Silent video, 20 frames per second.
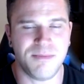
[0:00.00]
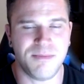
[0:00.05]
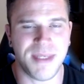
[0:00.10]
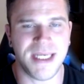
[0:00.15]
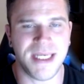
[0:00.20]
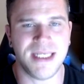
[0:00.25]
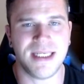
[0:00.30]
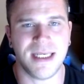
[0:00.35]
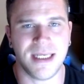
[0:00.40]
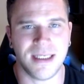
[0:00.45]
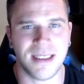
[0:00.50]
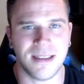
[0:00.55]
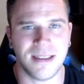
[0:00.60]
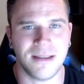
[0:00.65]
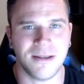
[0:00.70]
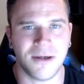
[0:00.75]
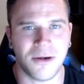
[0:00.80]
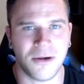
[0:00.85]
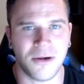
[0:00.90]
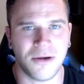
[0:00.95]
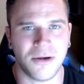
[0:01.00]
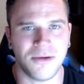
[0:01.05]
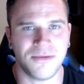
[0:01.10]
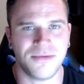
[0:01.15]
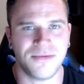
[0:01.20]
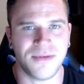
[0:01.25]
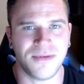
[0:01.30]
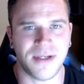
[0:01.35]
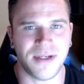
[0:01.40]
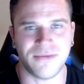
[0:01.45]
beating
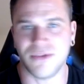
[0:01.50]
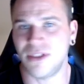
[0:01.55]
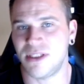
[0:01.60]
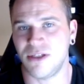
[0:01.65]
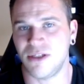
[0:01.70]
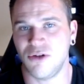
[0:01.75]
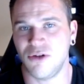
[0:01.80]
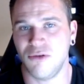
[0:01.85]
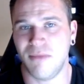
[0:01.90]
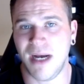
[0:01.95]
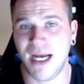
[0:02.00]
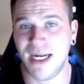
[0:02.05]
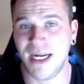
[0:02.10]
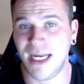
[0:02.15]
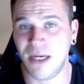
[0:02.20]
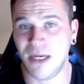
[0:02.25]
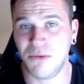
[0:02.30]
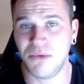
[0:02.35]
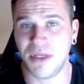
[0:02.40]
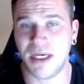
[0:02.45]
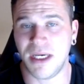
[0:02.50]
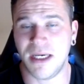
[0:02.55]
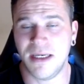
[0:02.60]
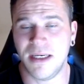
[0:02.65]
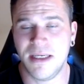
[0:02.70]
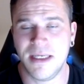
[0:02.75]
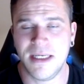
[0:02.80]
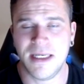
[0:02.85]
of every single man out there.